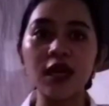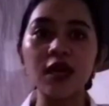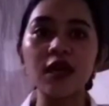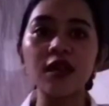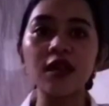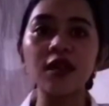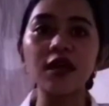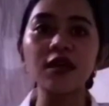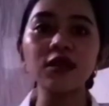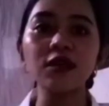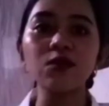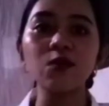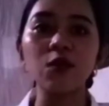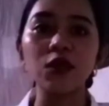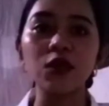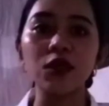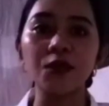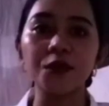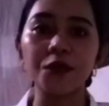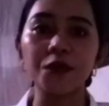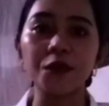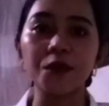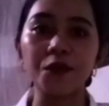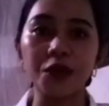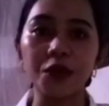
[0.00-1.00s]
This
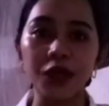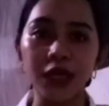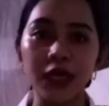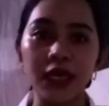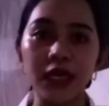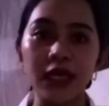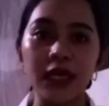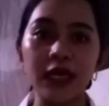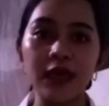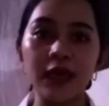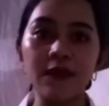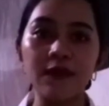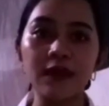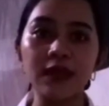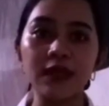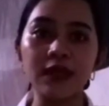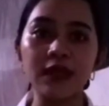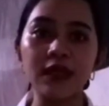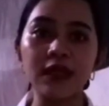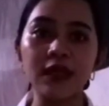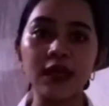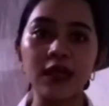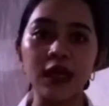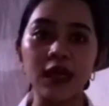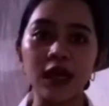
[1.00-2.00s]
multiple burden limits
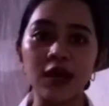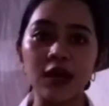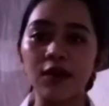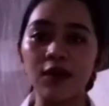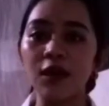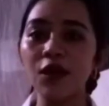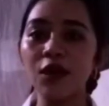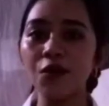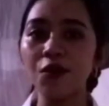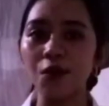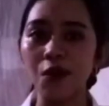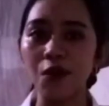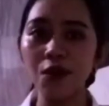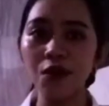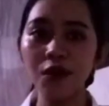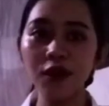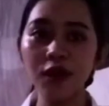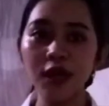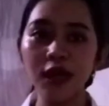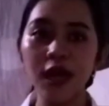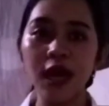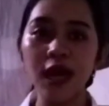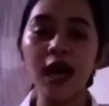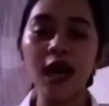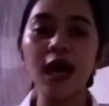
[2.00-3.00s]
their career growth
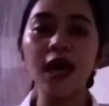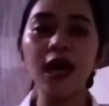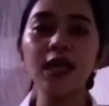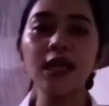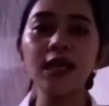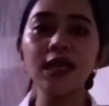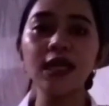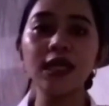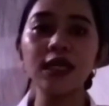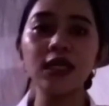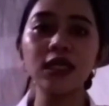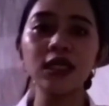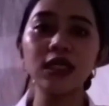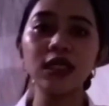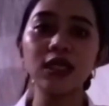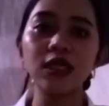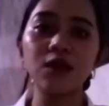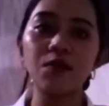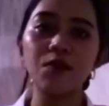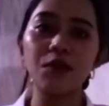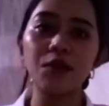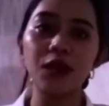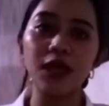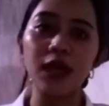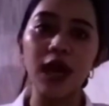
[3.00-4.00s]
and leads to
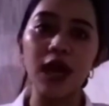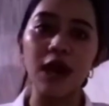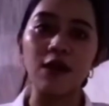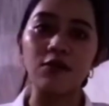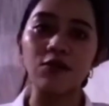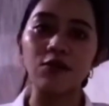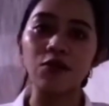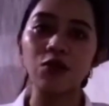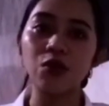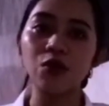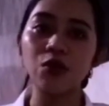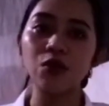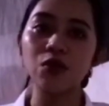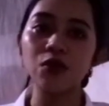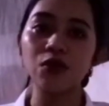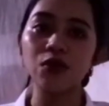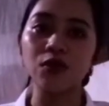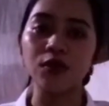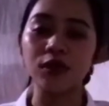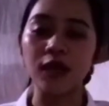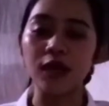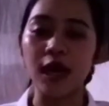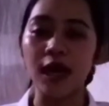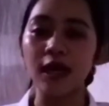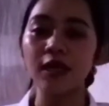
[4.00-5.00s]
burnout due to
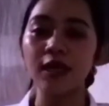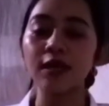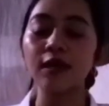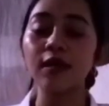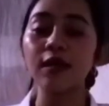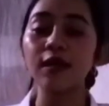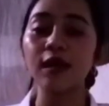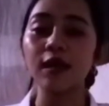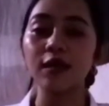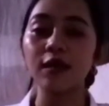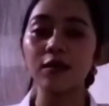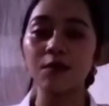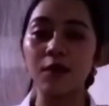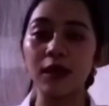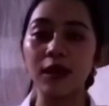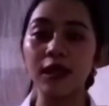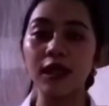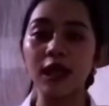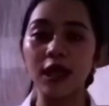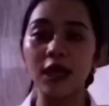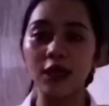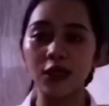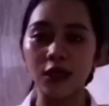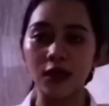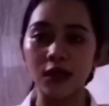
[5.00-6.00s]
societal
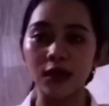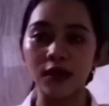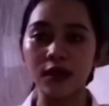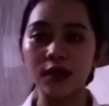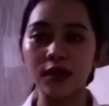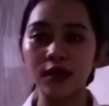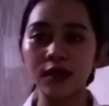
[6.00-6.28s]
expectations.